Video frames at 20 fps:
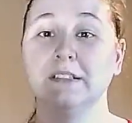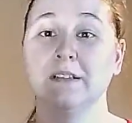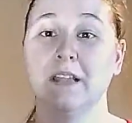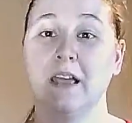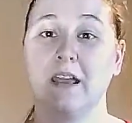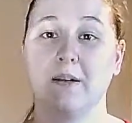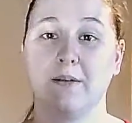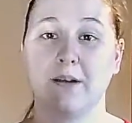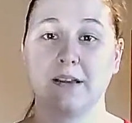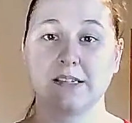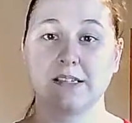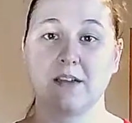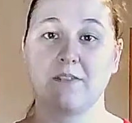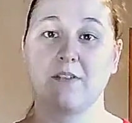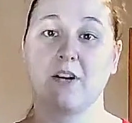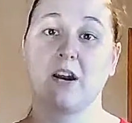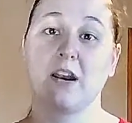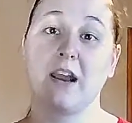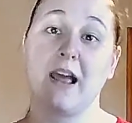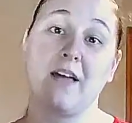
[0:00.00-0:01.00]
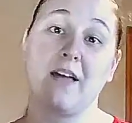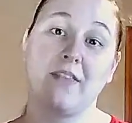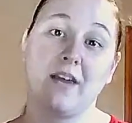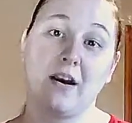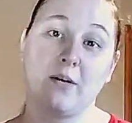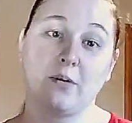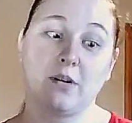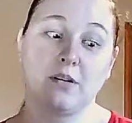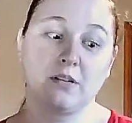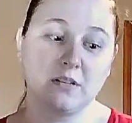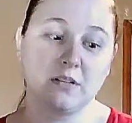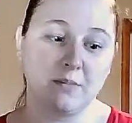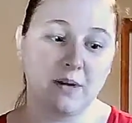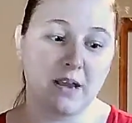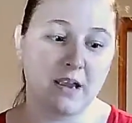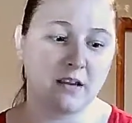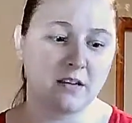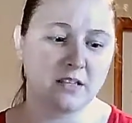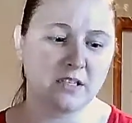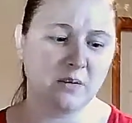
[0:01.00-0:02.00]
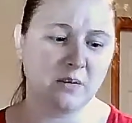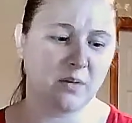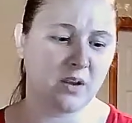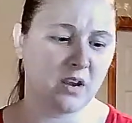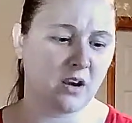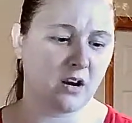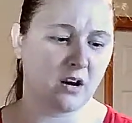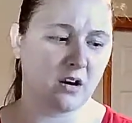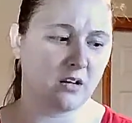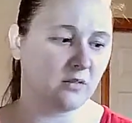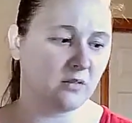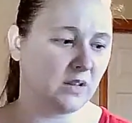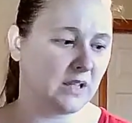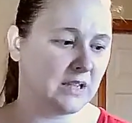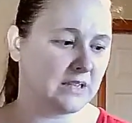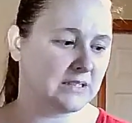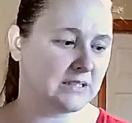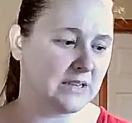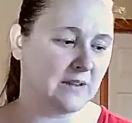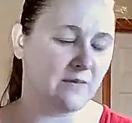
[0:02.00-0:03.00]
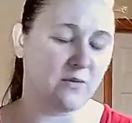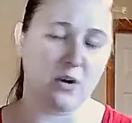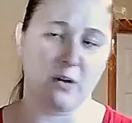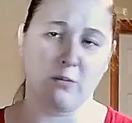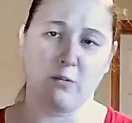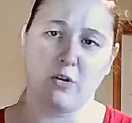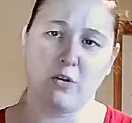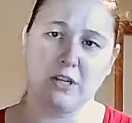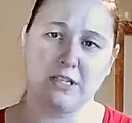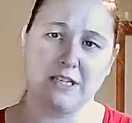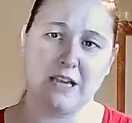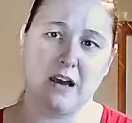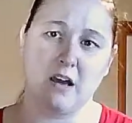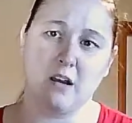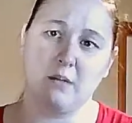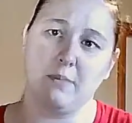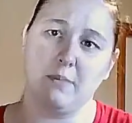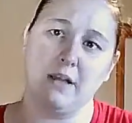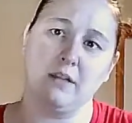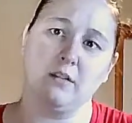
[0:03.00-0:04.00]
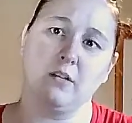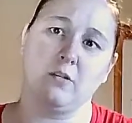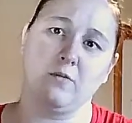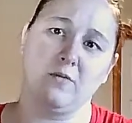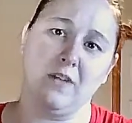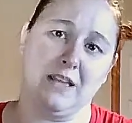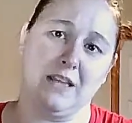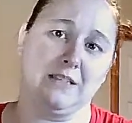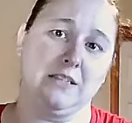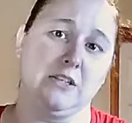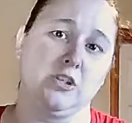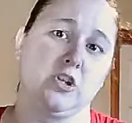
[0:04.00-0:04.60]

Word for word: Anyways, I forgot to add that one to my T B R list, even though I wrote it down in my little fancy